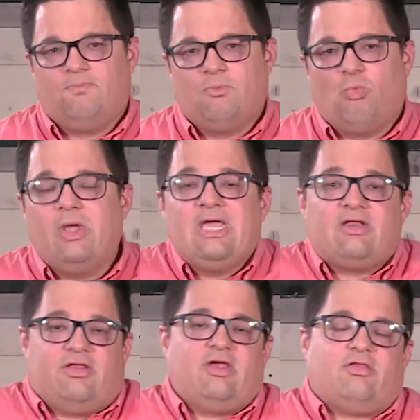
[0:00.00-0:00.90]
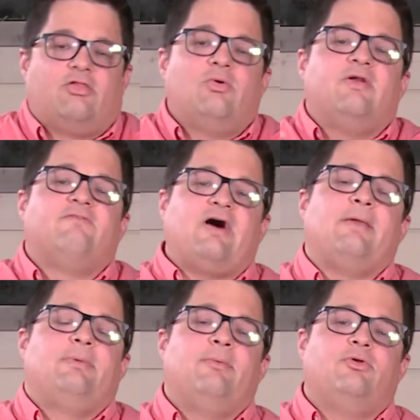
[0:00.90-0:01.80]
We exist to
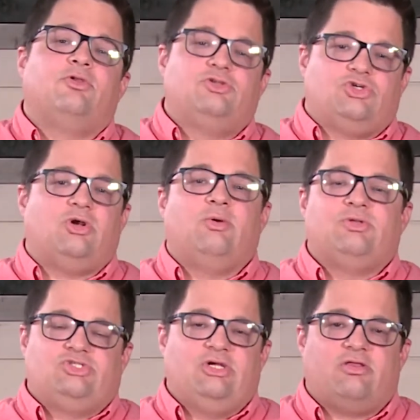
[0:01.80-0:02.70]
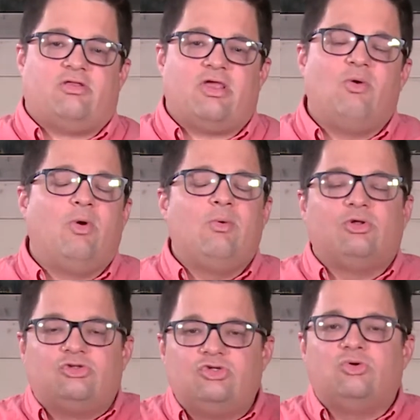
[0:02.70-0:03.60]
invite people to journey with Jesus, and we will
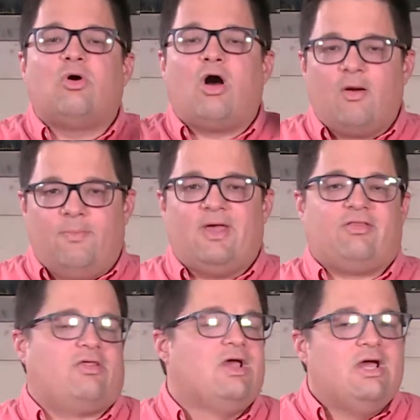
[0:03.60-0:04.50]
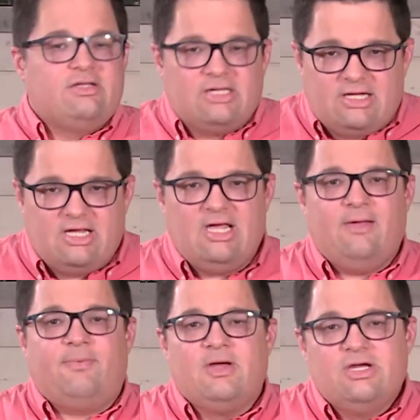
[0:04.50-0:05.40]
do our best to
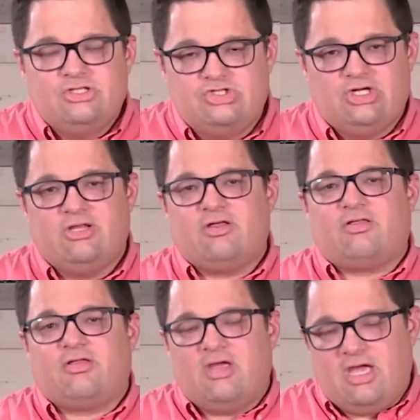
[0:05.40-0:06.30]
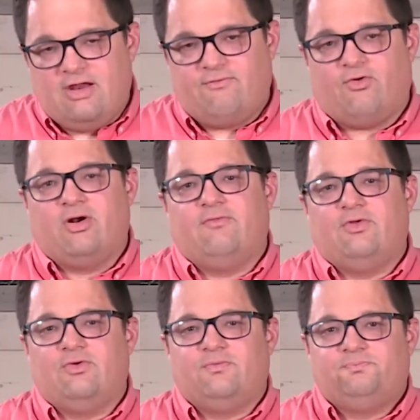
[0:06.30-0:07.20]
keep Jesus in front of
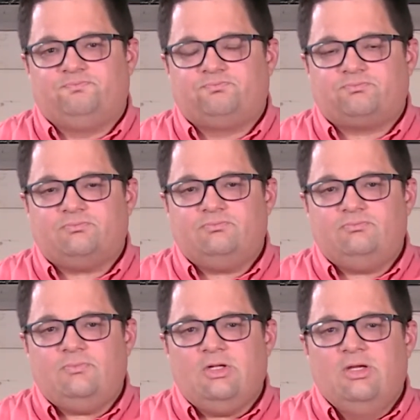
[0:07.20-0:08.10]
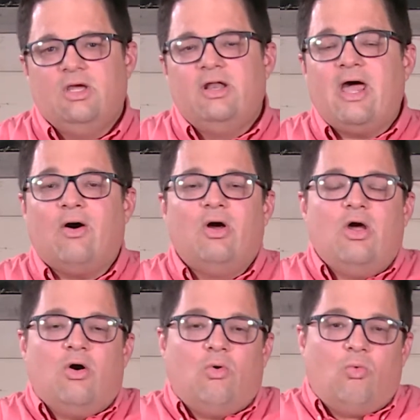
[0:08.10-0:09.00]
you. Now,
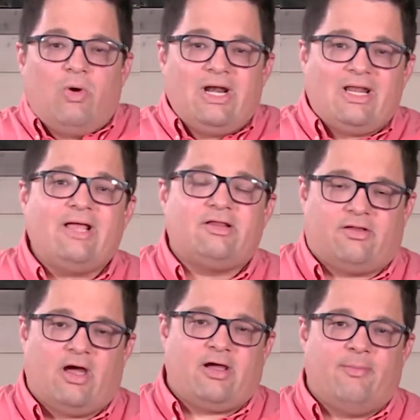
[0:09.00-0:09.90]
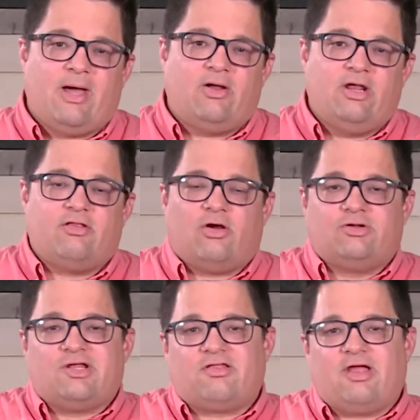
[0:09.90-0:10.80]
what I'd like to talk about is our
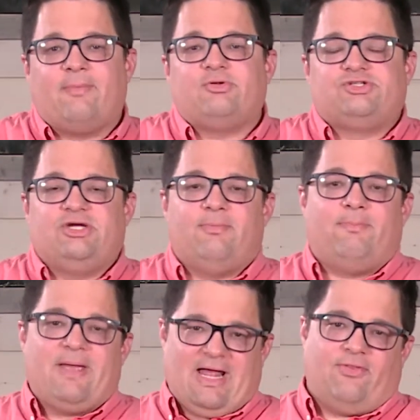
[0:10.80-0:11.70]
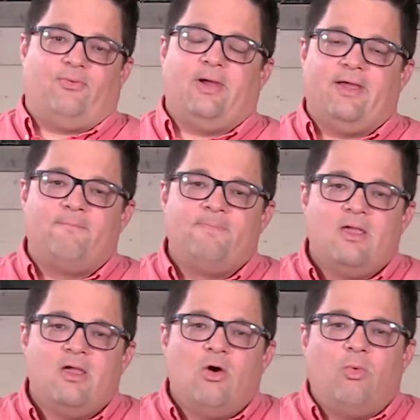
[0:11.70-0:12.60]
discipleship pathway.
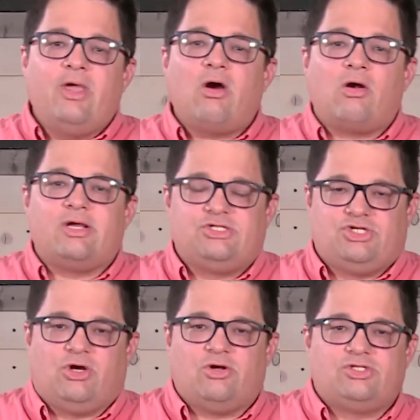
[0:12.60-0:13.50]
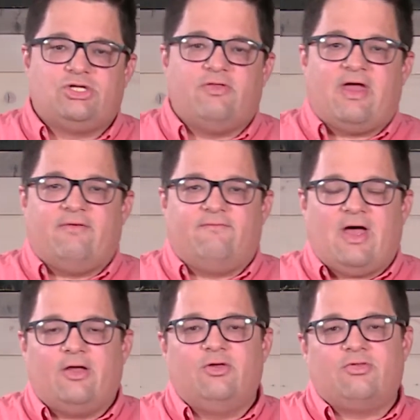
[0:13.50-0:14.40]
We are a church that
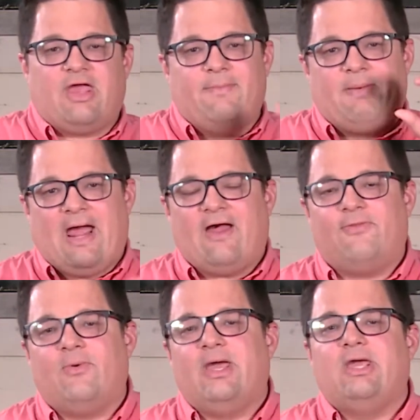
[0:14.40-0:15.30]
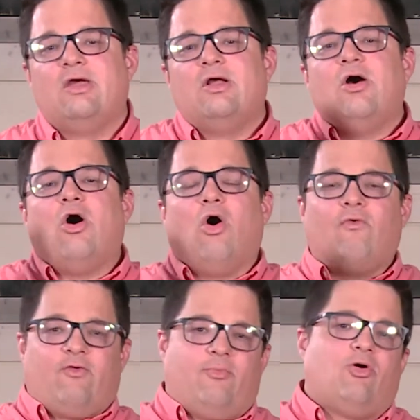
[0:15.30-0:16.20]
values a pathway
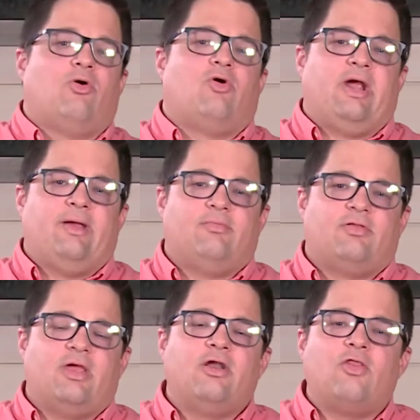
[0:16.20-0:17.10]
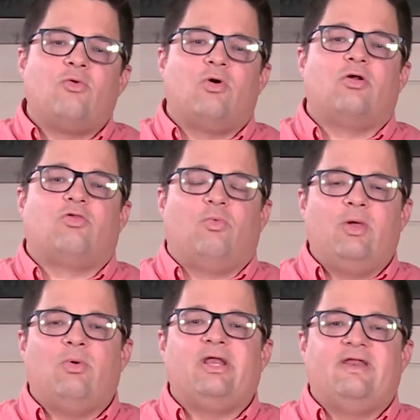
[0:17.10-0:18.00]
over programs. In other words, we
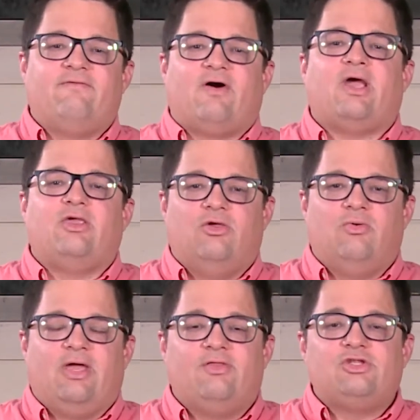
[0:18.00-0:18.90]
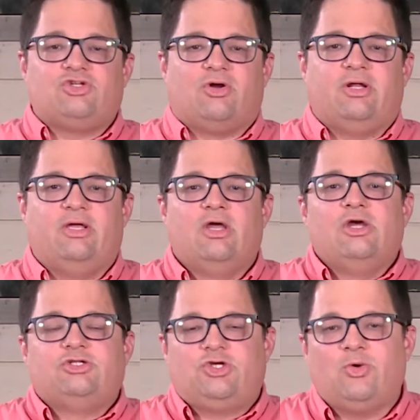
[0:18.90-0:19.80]
want to invite you in the journey
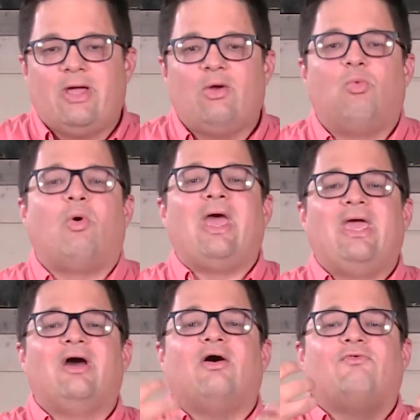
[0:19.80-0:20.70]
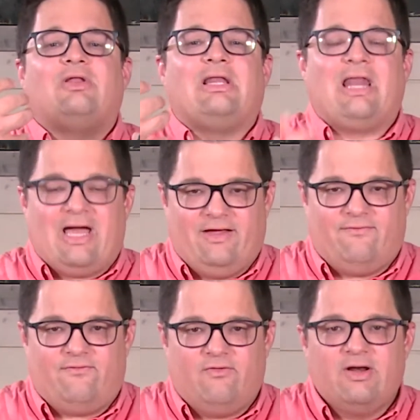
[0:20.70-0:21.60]
to a way of
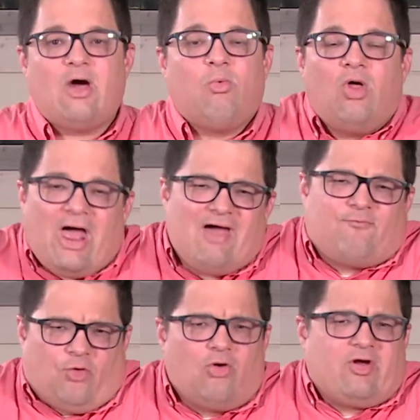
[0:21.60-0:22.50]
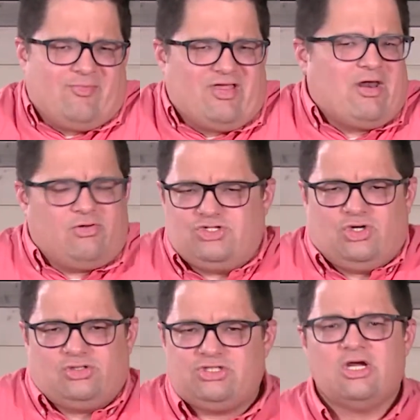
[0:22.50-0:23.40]
life. Now, we'll have programs at our
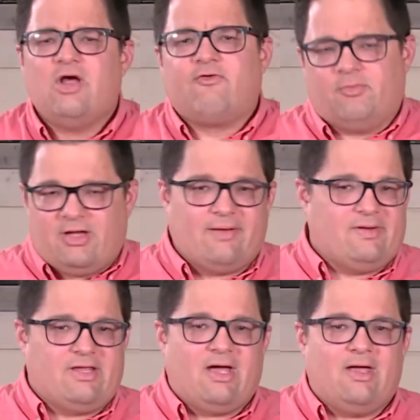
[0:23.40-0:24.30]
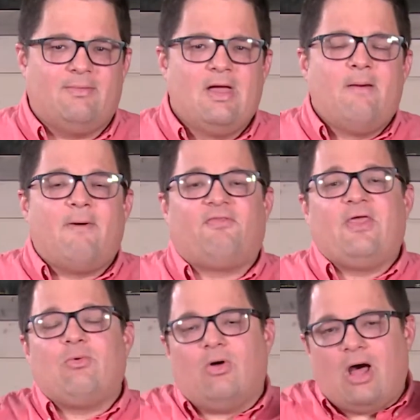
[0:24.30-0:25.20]
church from time to time, but
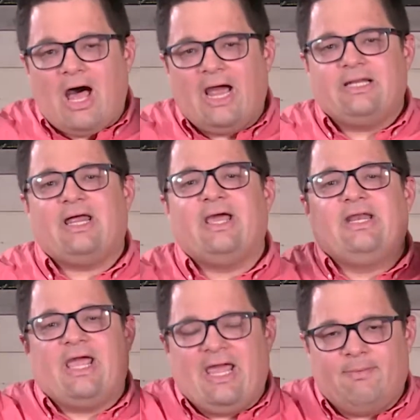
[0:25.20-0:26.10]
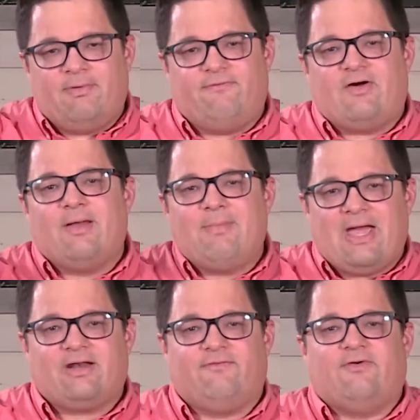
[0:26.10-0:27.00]
they will highlight, amplify,
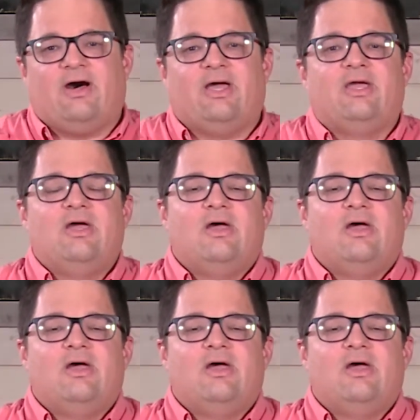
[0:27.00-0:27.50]
magnify